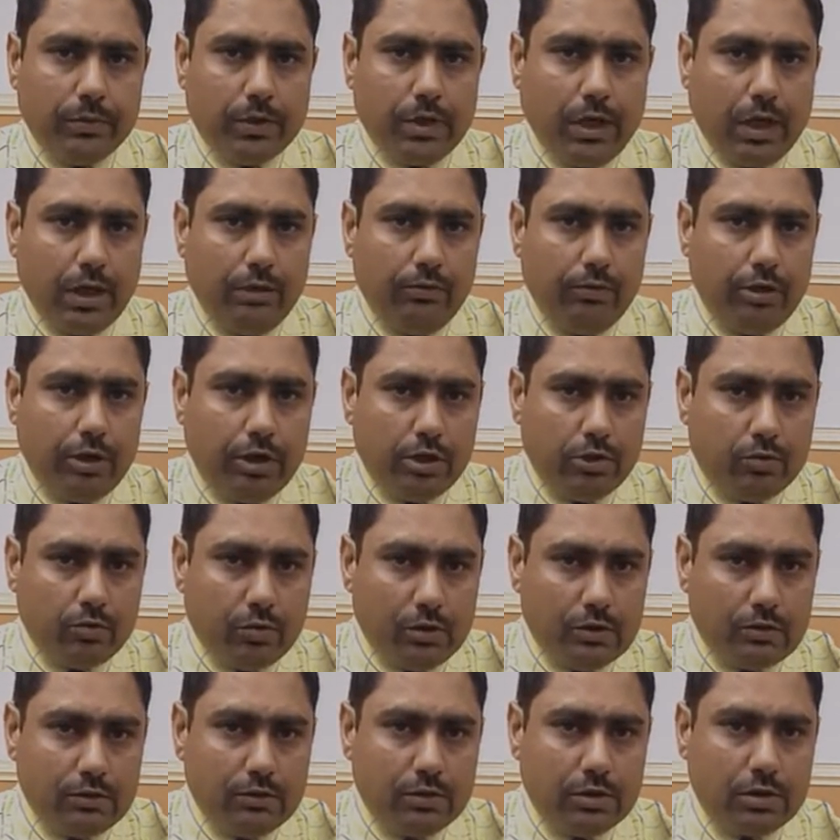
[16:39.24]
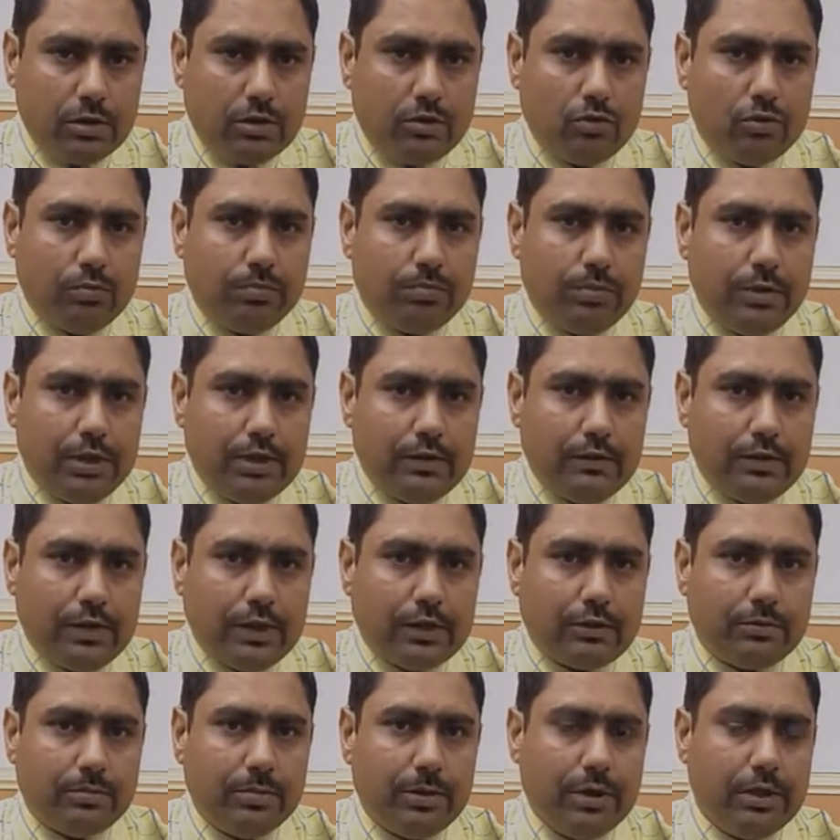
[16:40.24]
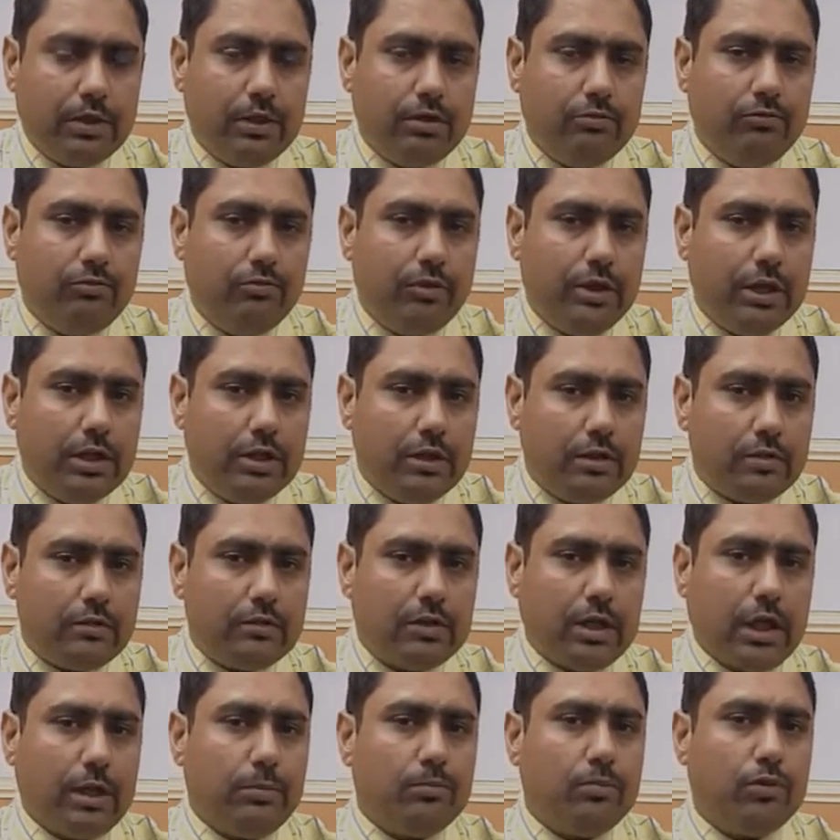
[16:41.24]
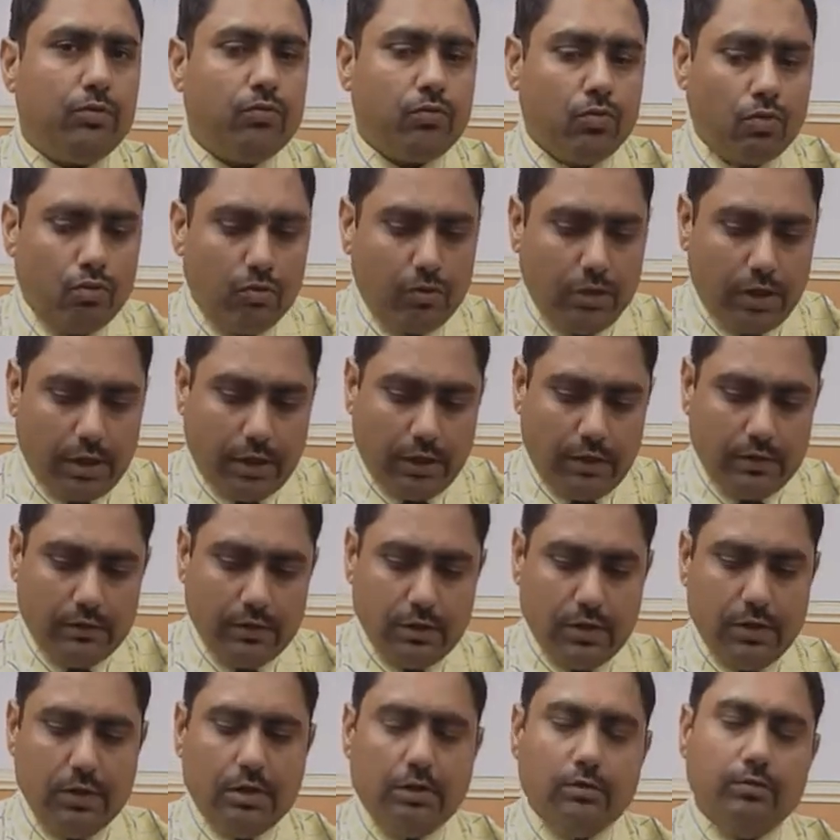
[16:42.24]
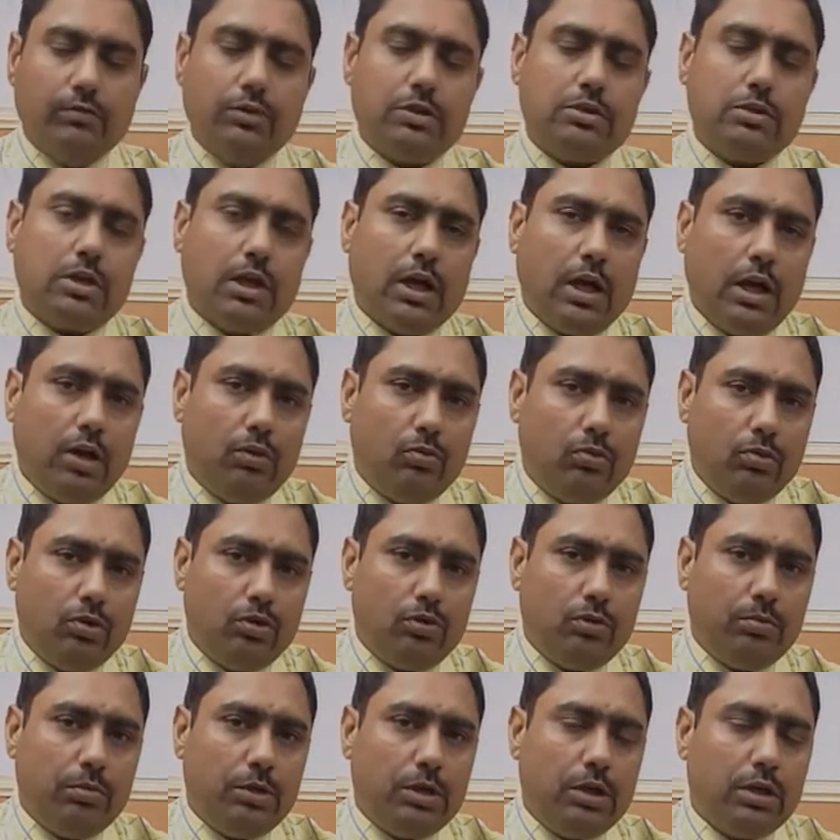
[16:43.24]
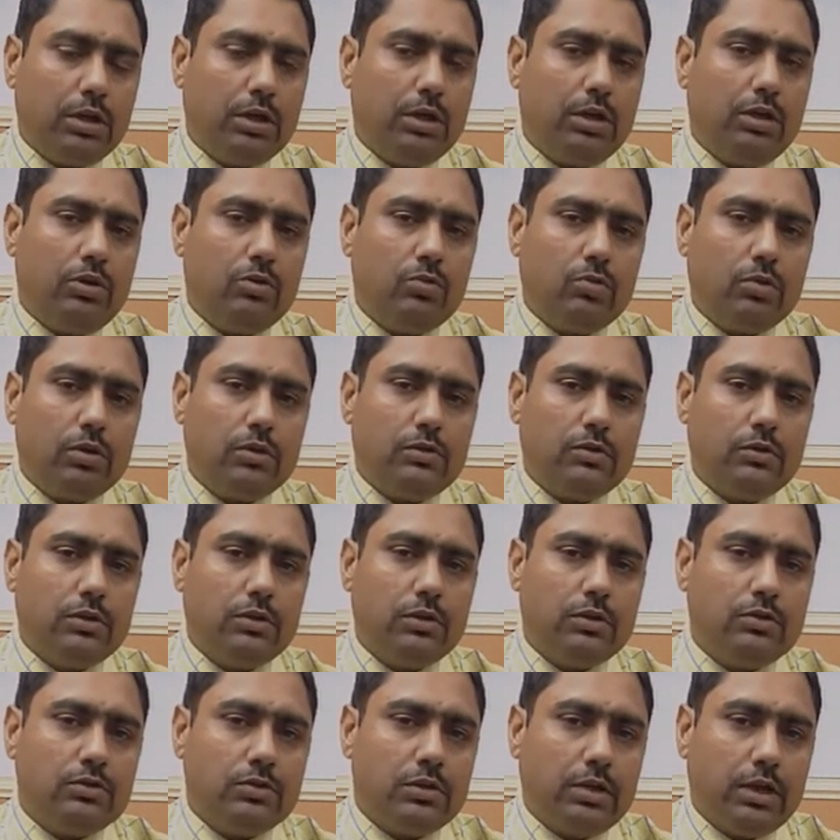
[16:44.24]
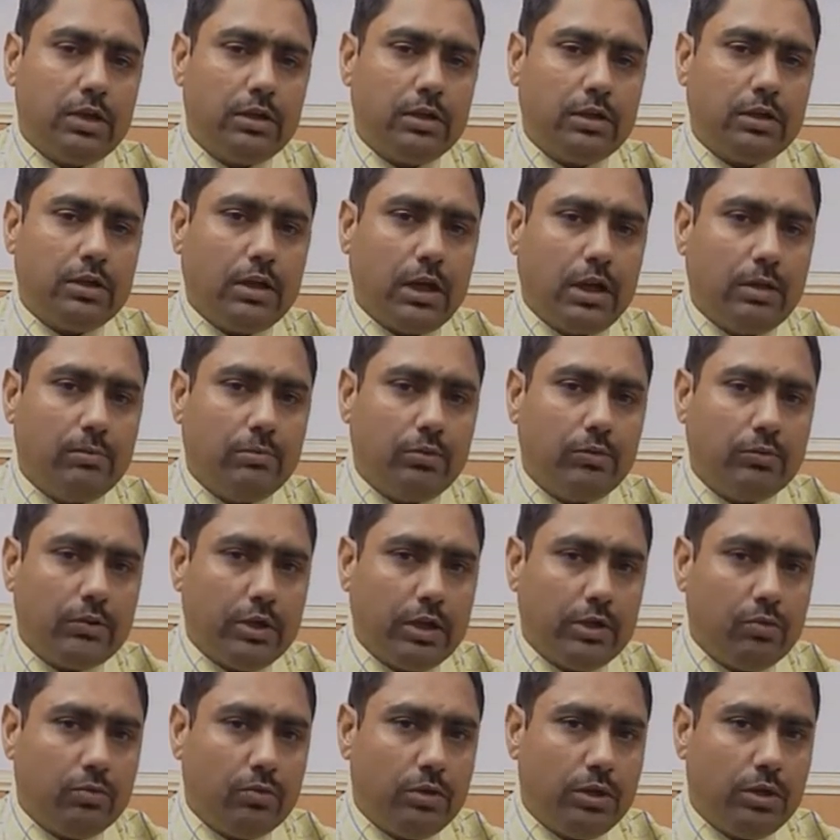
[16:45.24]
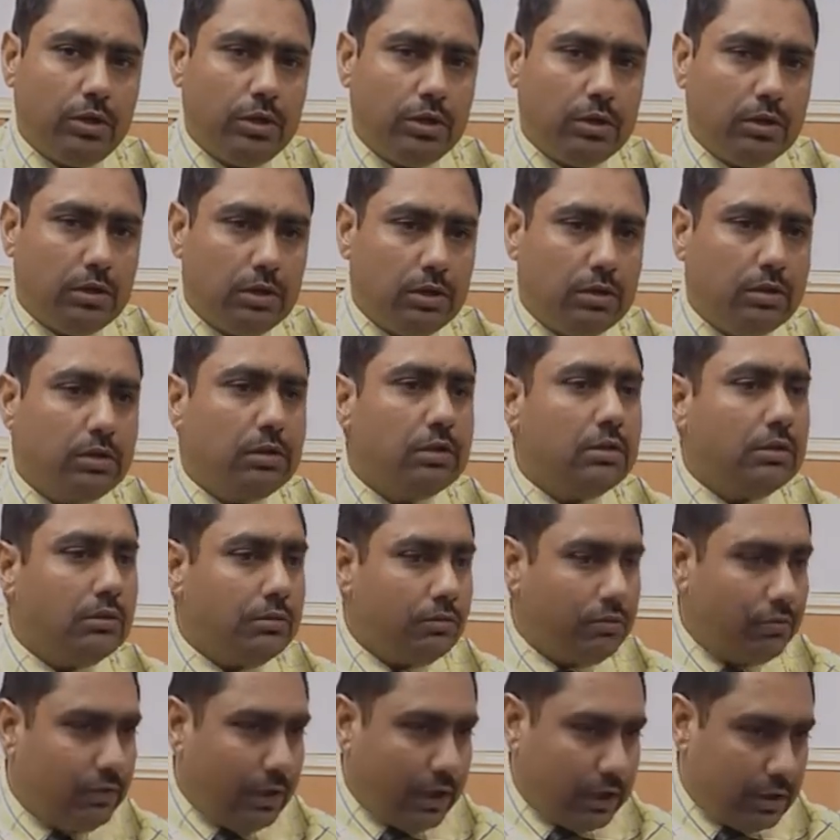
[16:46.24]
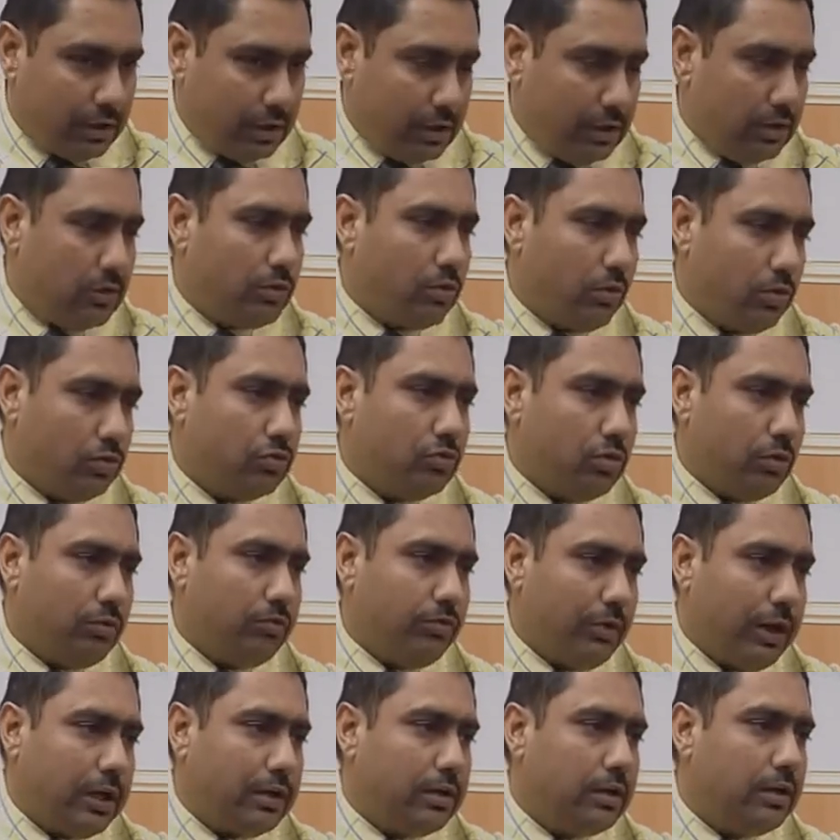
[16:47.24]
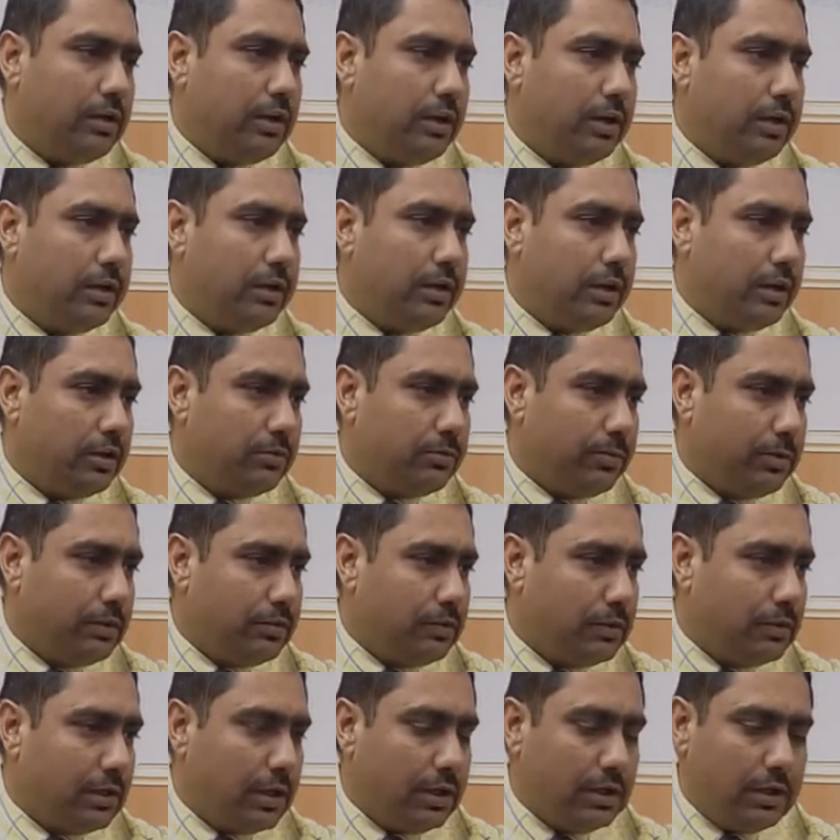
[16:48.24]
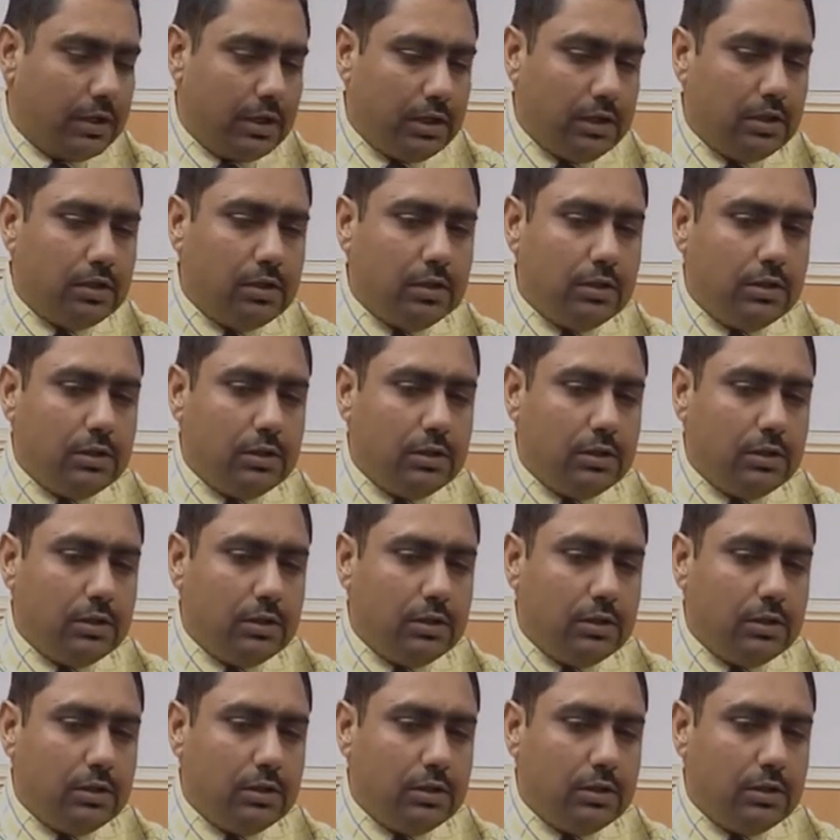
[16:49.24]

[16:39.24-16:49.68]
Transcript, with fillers: I will request sir to please explain the various type of overheads which are going to be taken into consideration at the time of calculating the factory cost or factory related expenses are there.